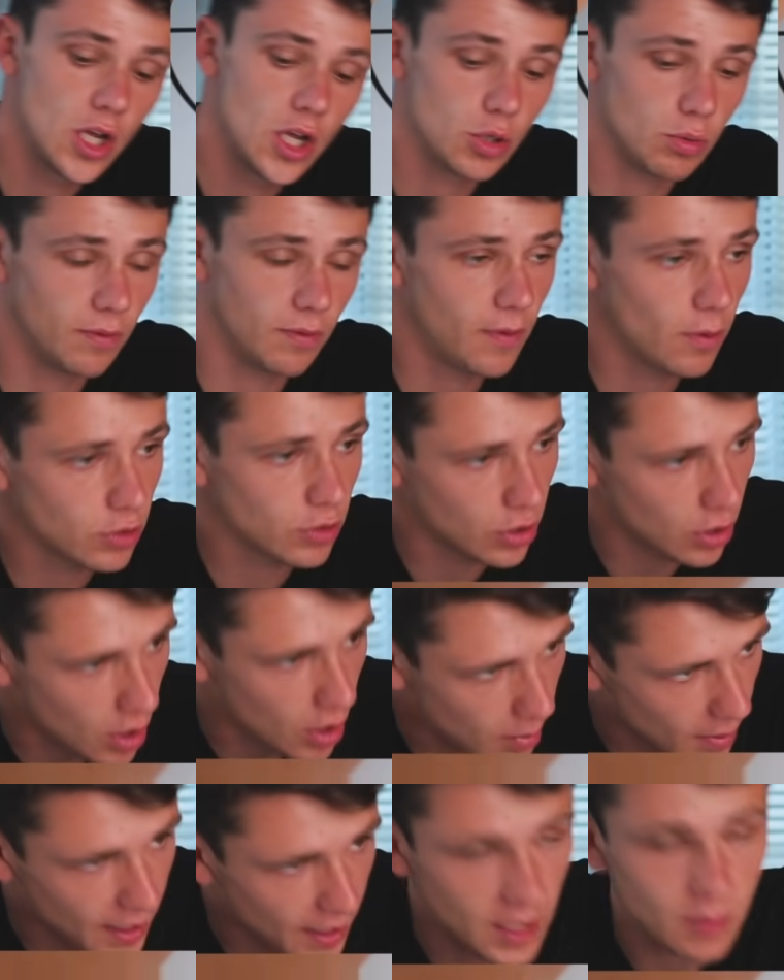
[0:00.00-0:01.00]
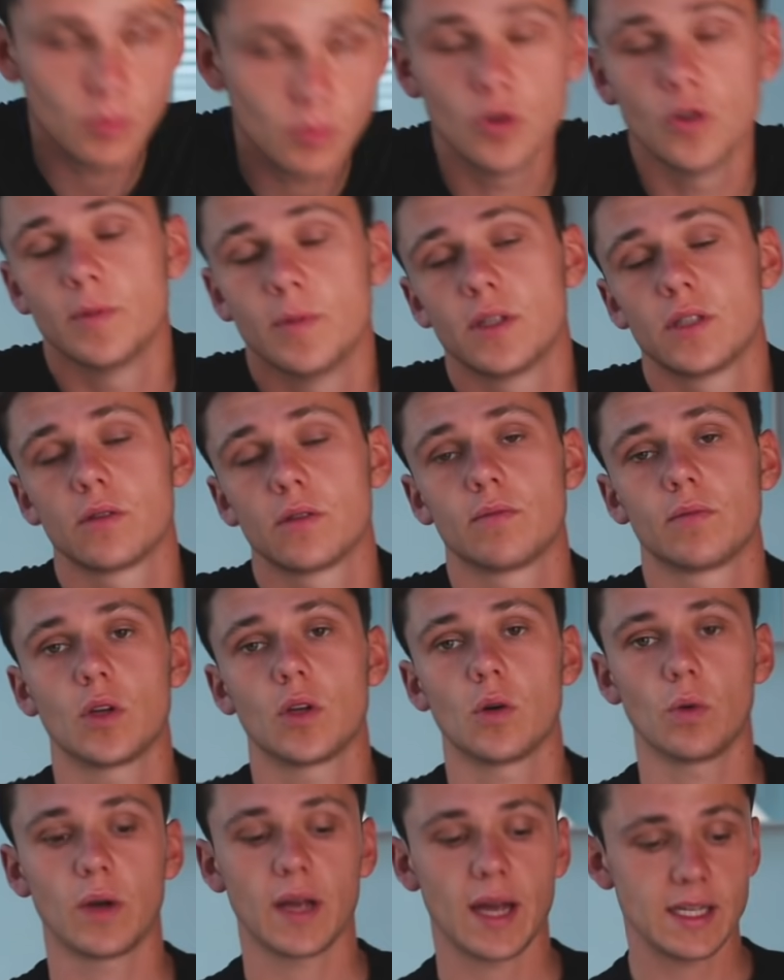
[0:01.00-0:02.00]
So we're focusing on our players' movements,
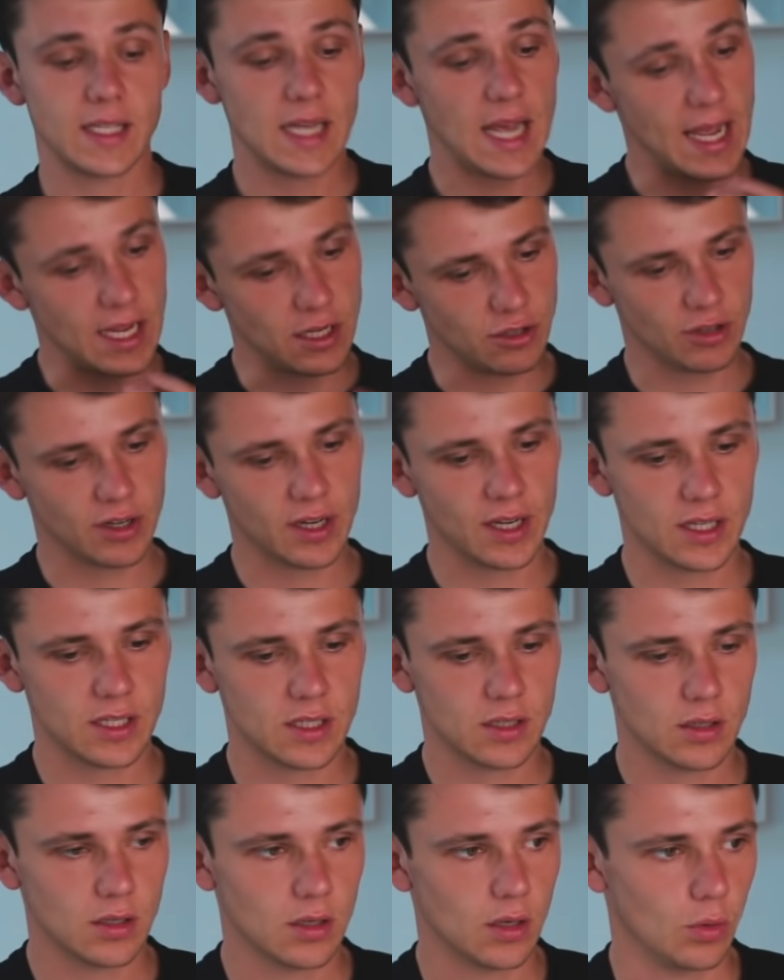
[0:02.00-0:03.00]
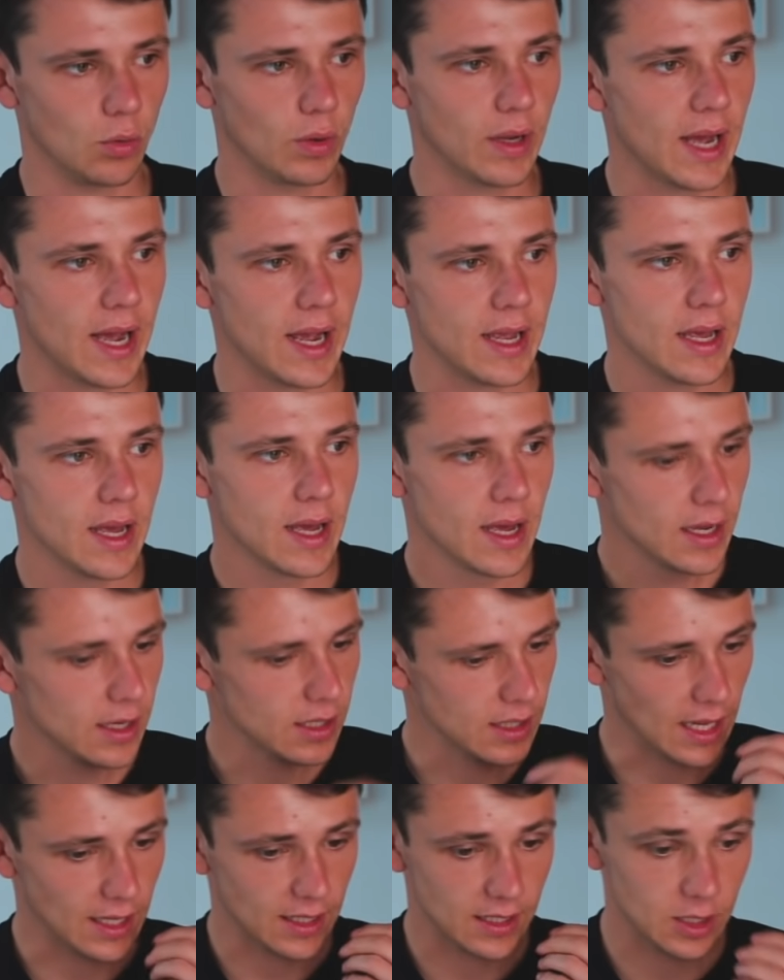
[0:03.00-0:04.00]
okay, it's intricate, okay,
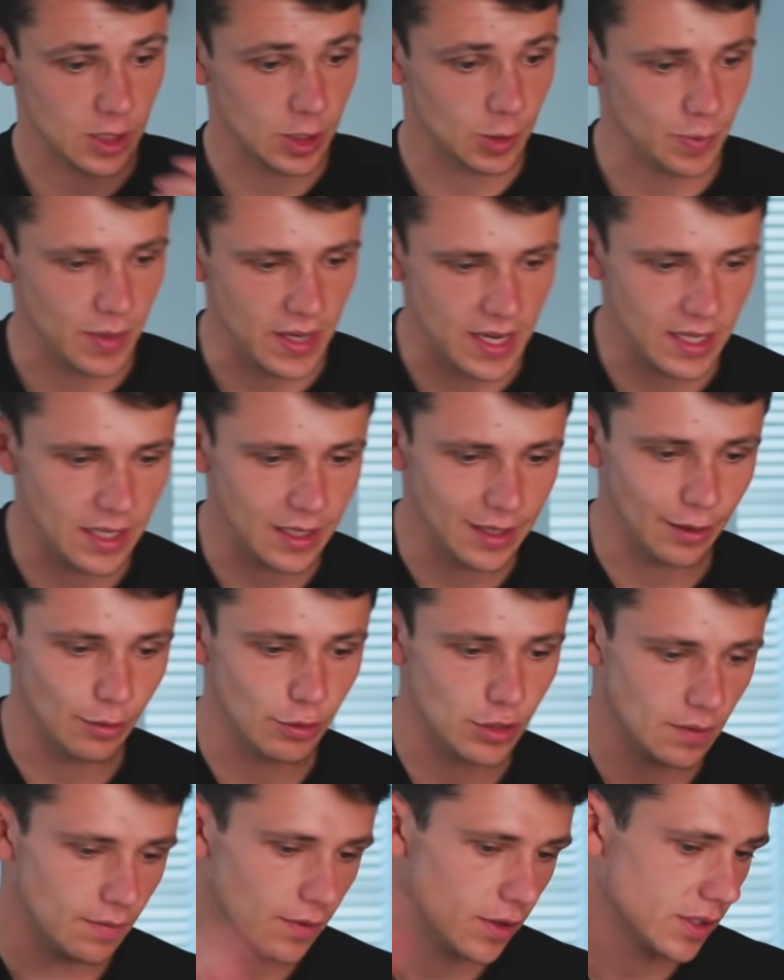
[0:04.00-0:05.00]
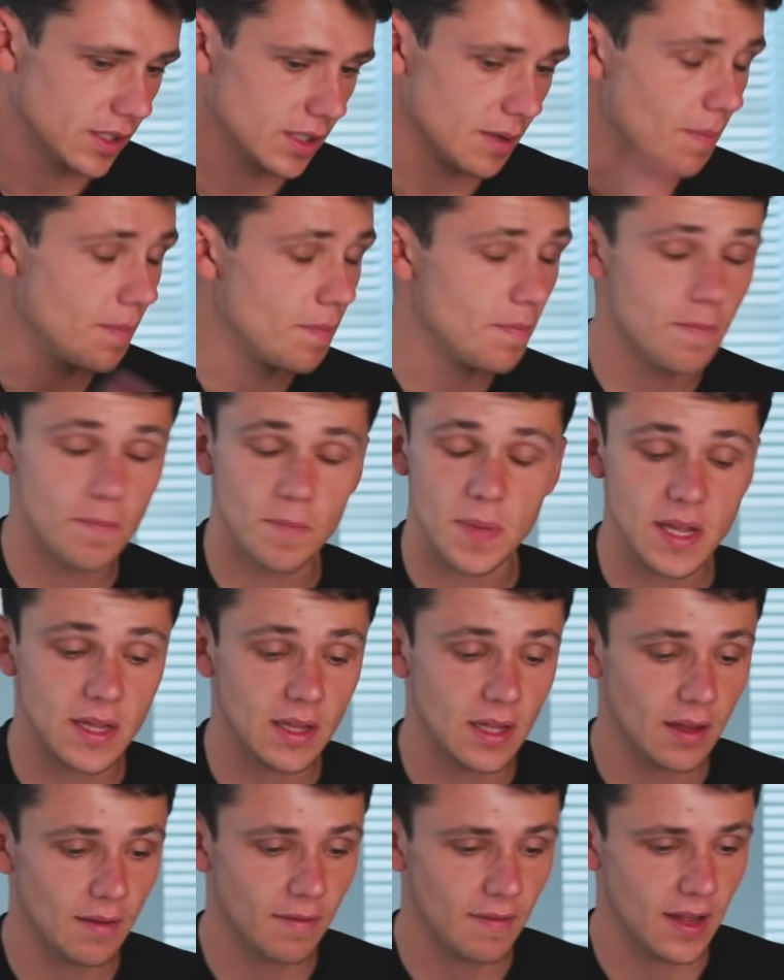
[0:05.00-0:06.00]
that speed and elusiveness to beat
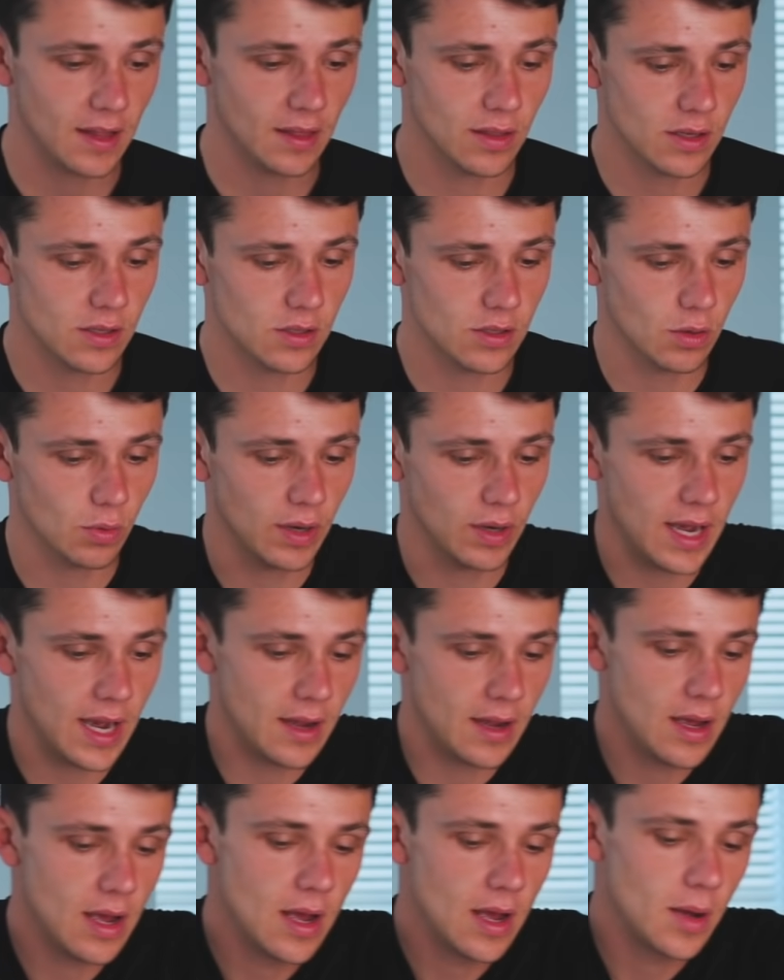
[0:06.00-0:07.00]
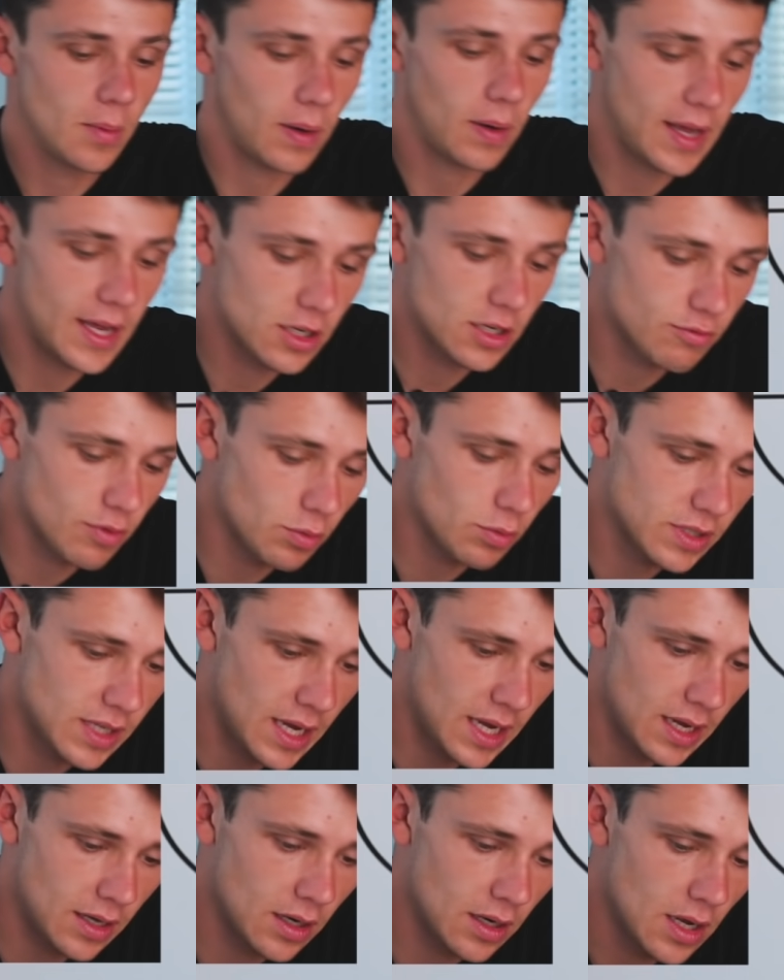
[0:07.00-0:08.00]
the defenders, okay, players
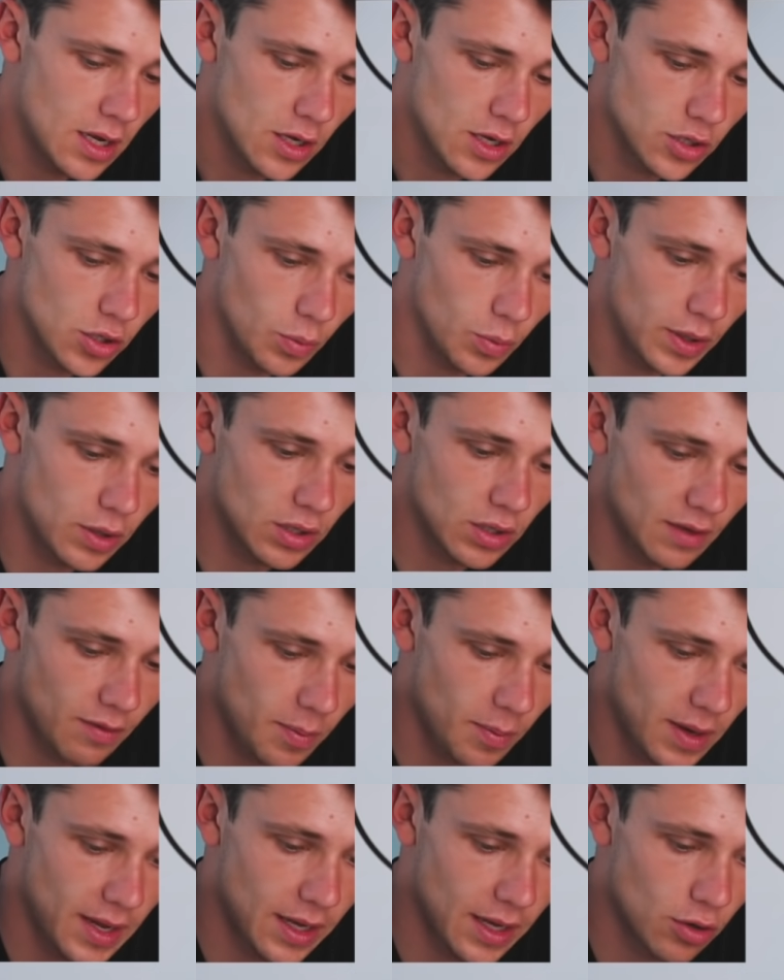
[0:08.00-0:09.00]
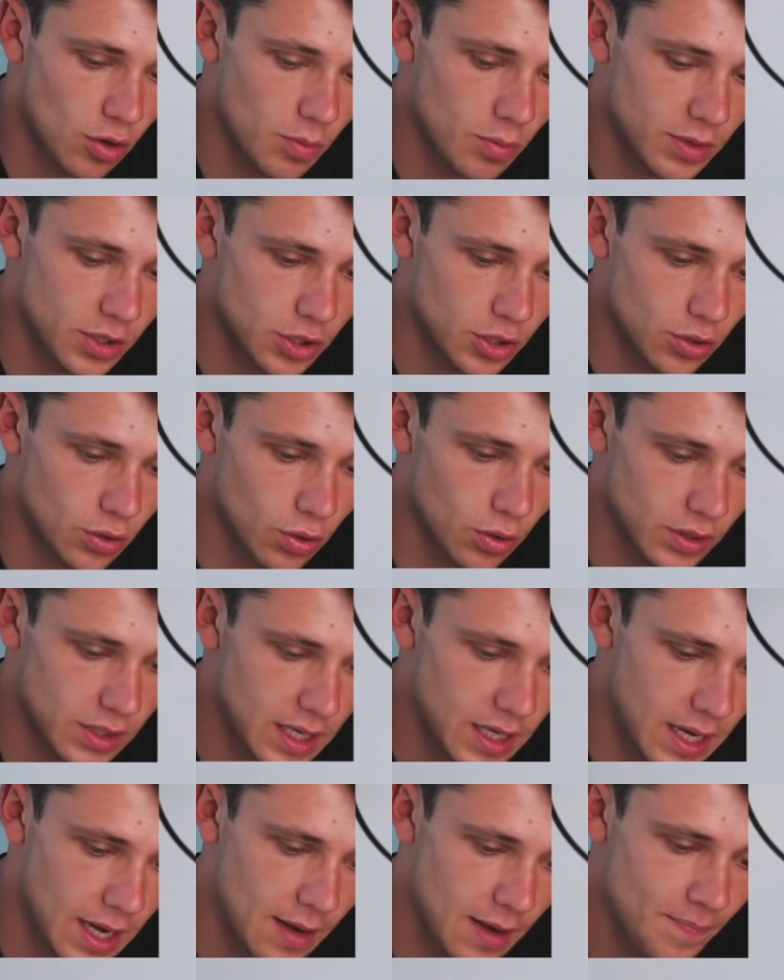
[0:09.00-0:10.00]
rotating, so we could have a player coming short
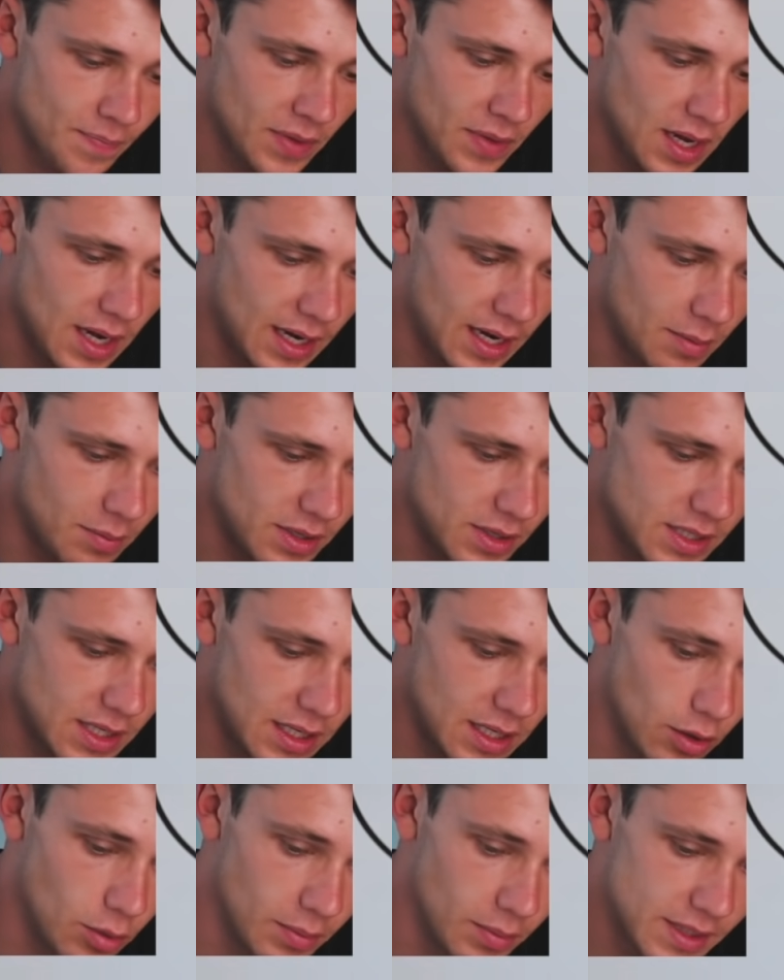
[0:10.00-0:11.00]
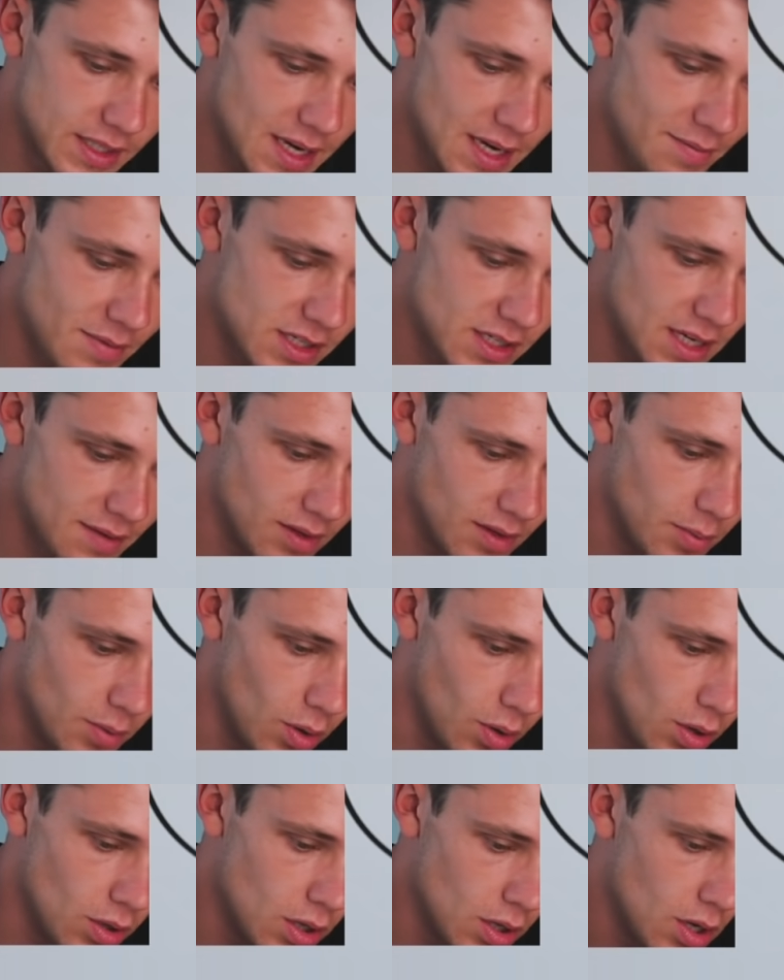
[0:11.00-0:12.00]
here, and then we see the number 10 receive the
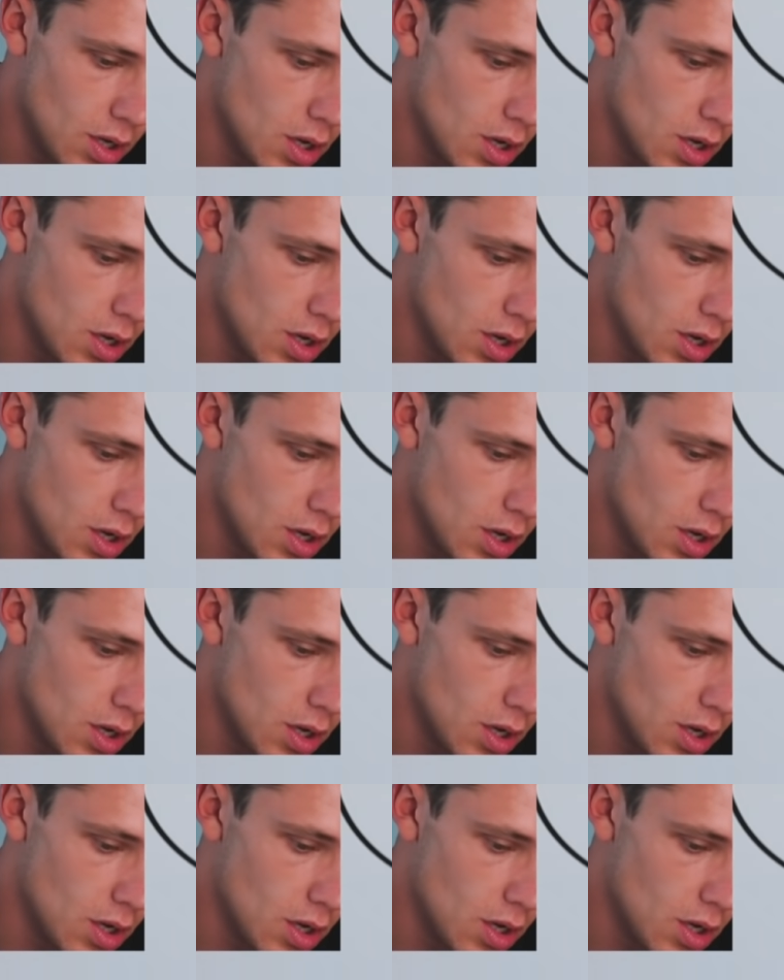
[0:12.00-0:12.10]
ball.